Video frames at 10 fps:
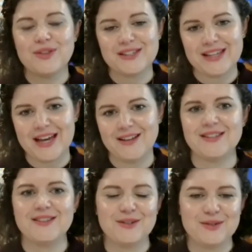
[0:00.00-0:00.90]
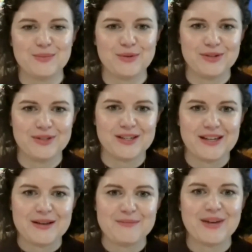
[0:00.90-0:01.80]
the sounds that those words
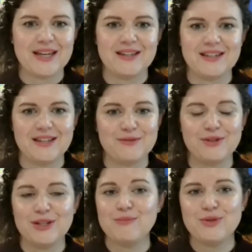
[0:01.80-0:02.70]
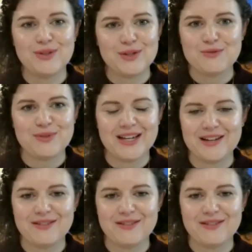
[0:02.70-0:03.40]
make in a really musical way.